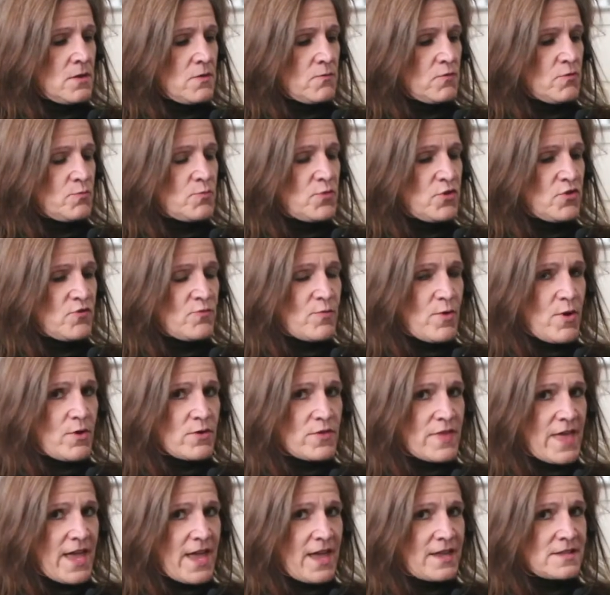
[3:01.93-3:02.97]
remove
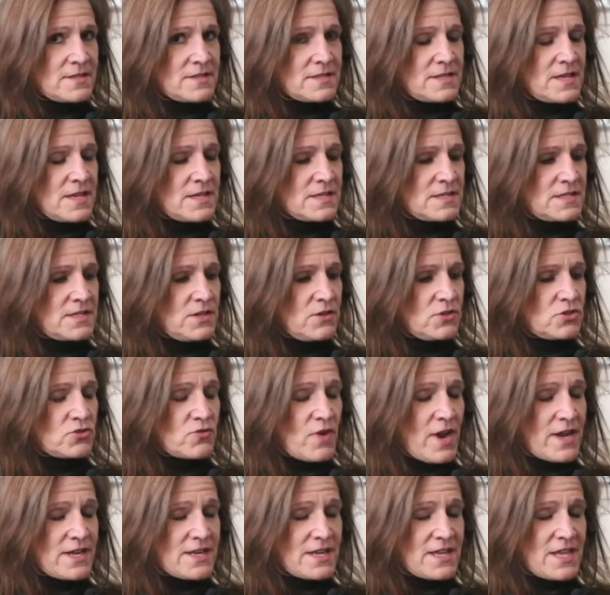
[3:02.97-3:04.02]
both hands, still
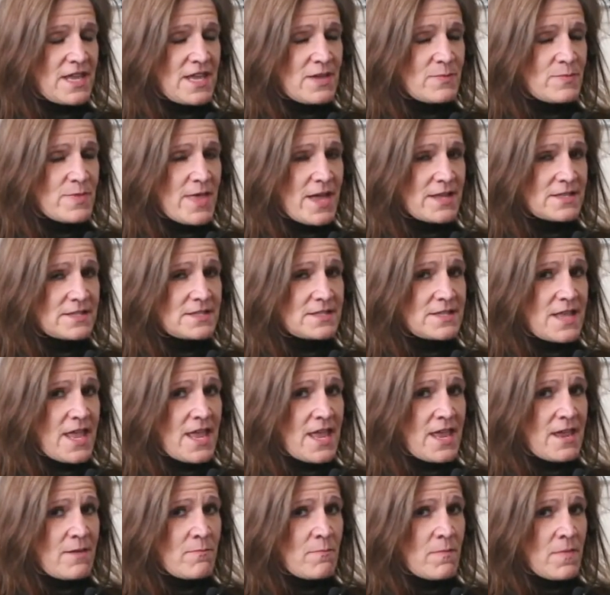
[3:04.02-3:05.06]
trying to keep that
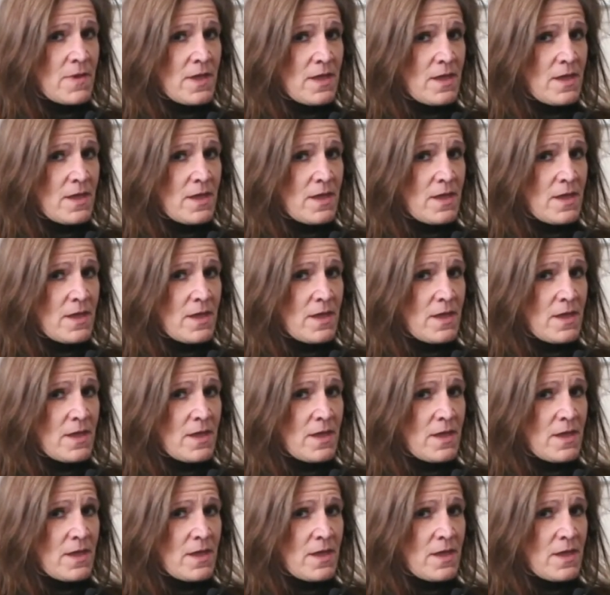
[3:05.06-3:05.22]
same